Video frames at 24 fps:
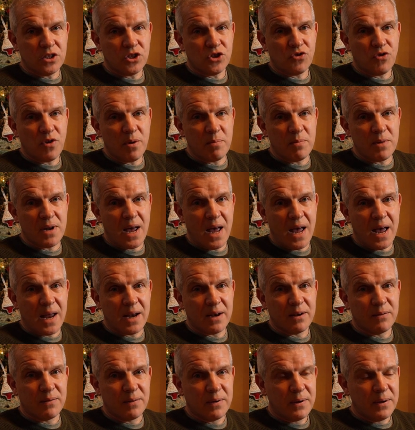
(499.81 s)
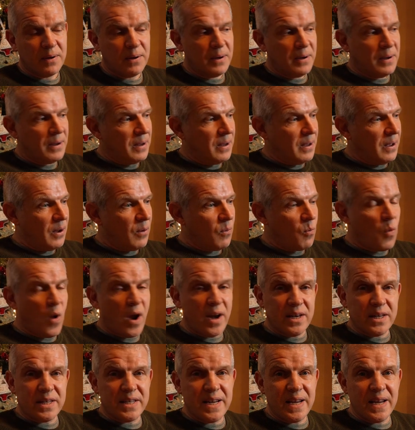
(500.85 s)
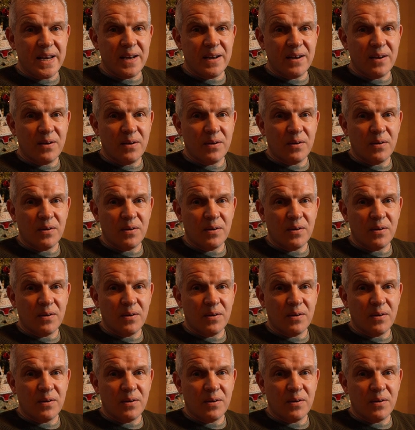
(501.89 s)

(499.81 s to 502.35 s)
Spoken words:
stripped down and went in